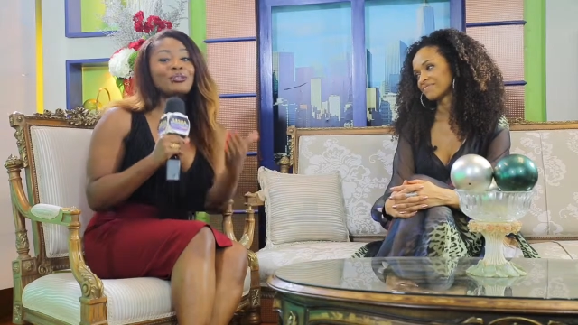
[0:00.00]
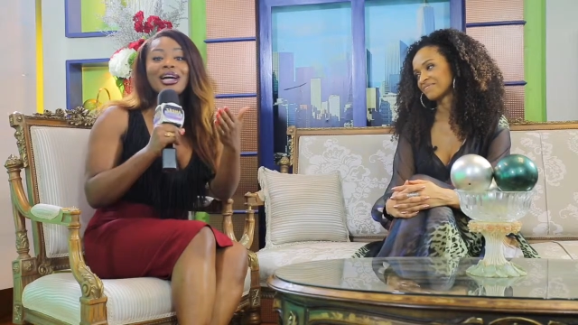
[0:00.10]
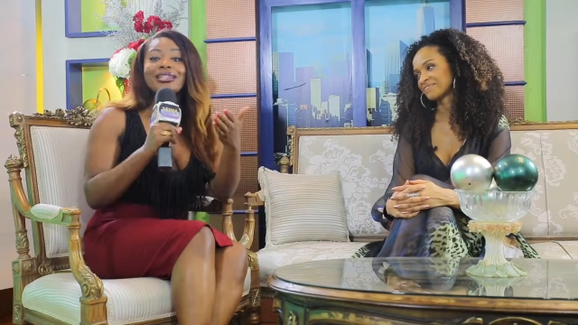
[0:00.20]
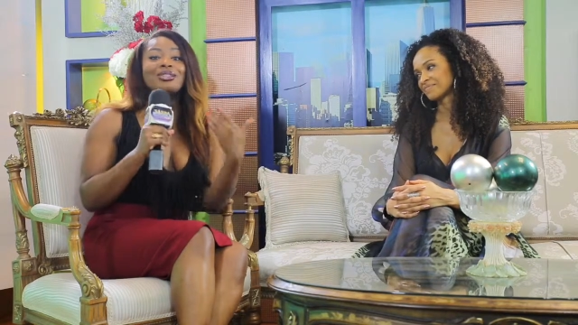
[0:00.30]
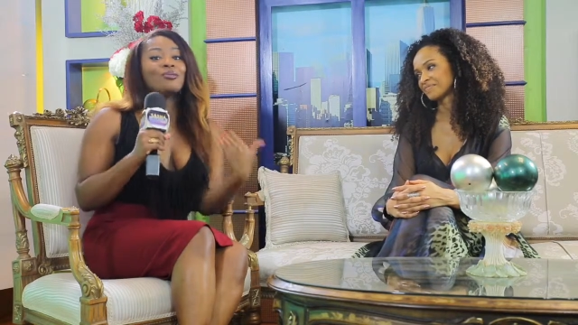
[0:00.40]
Speaker 1: You
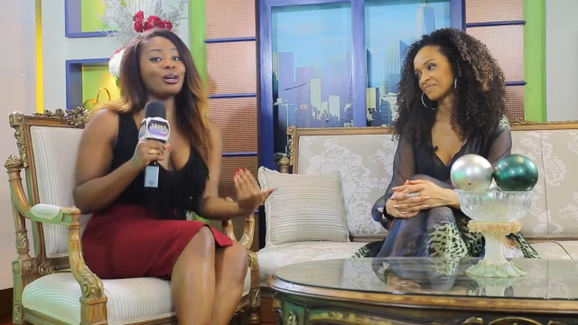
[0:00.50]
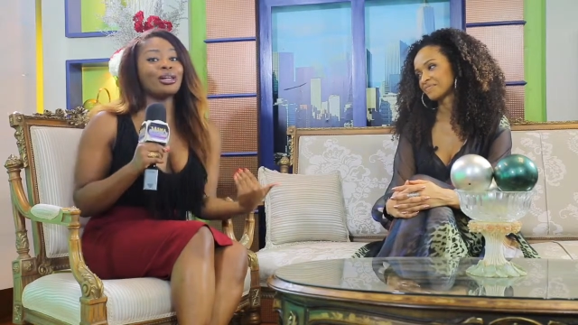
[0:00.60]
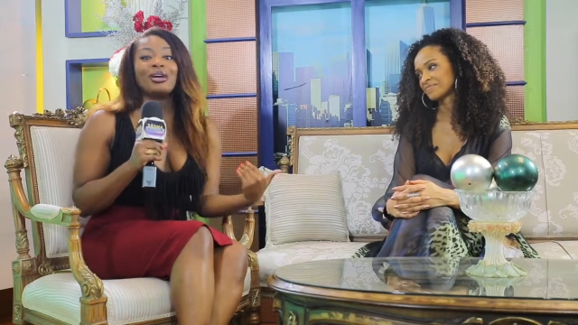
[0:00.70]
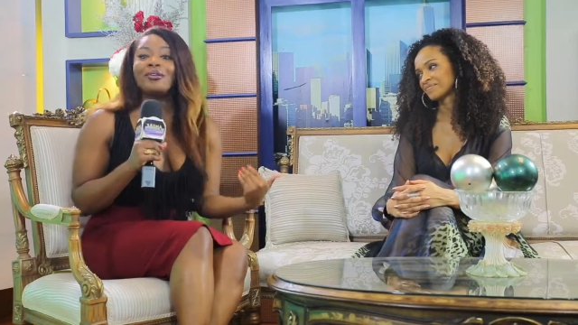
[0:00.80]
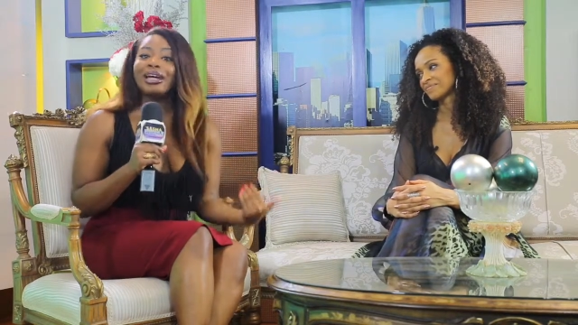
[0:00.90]
guys don't
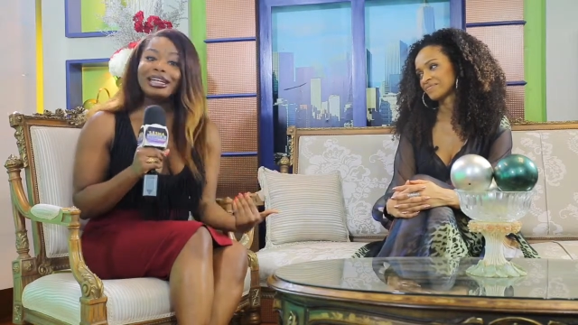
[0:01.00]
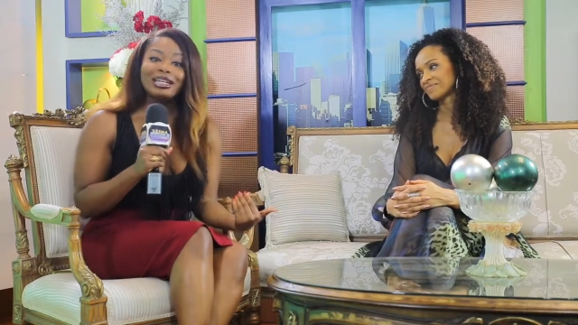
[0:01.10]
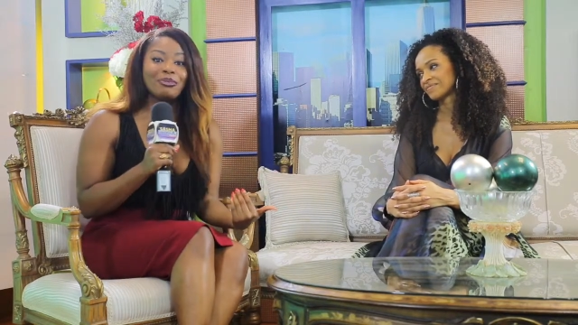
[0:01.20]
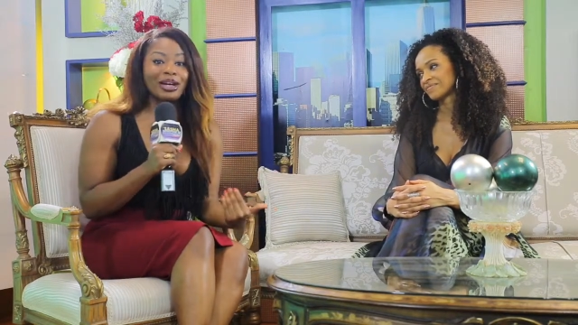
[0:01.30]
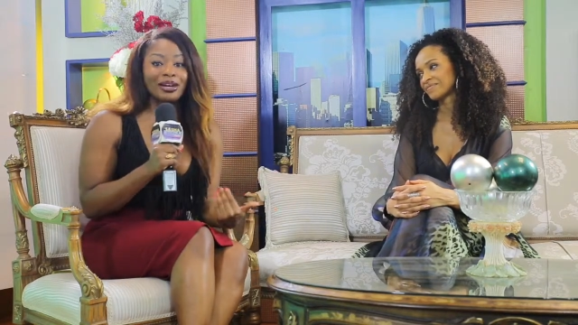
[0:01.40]
want to go
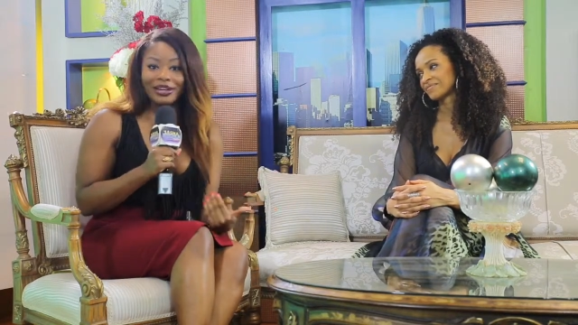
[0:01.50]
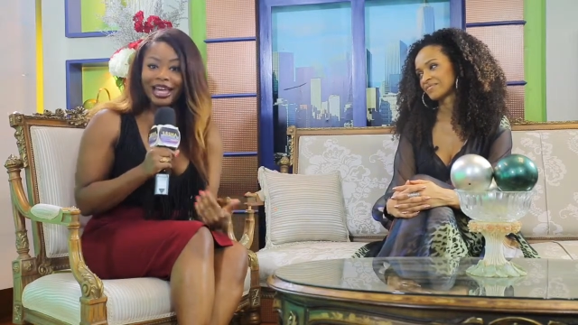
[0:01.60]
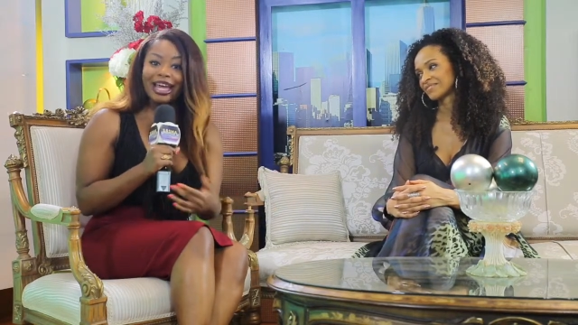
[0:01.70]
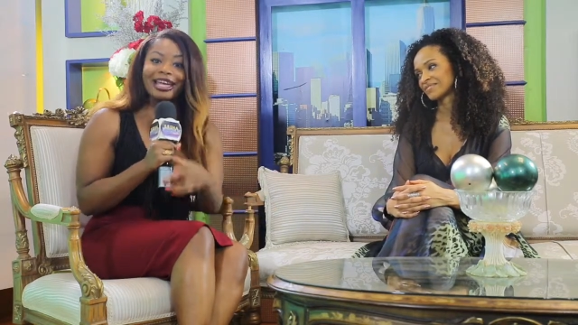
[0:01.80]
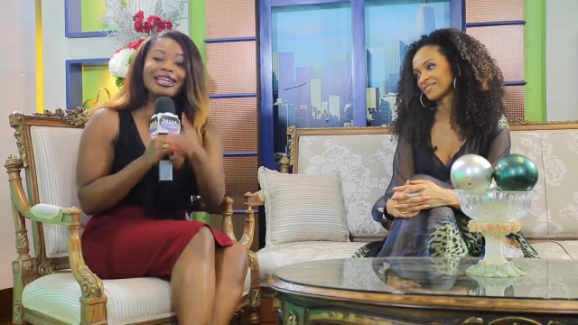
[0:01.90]
anywhere,
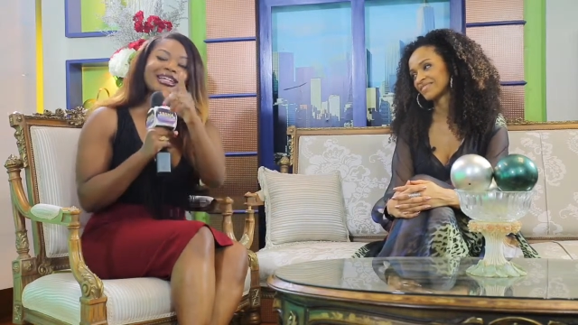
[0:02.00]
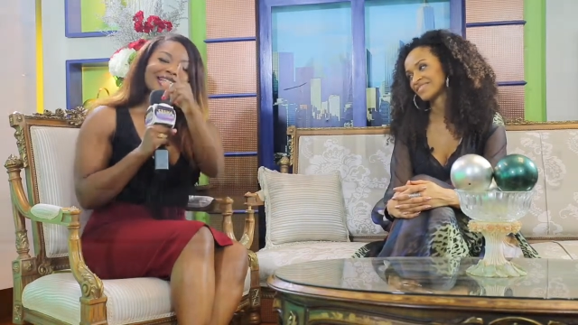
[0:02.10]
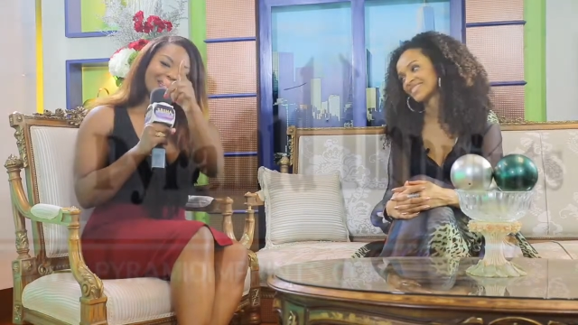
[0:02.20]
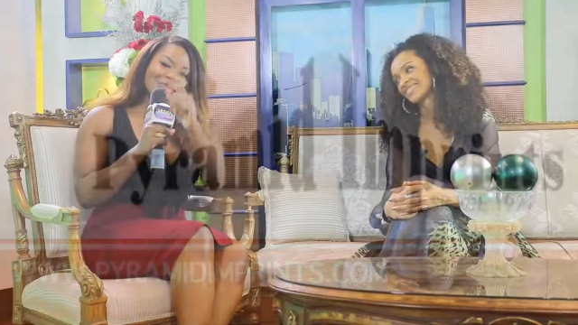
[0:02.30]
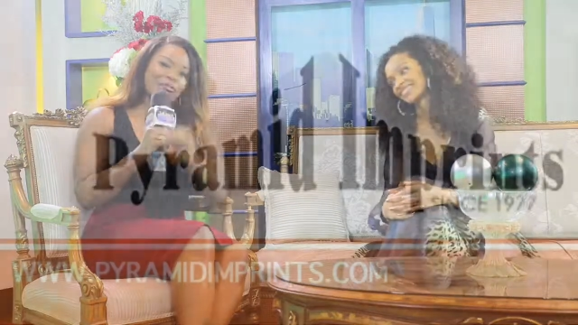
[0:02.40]
okay? We'll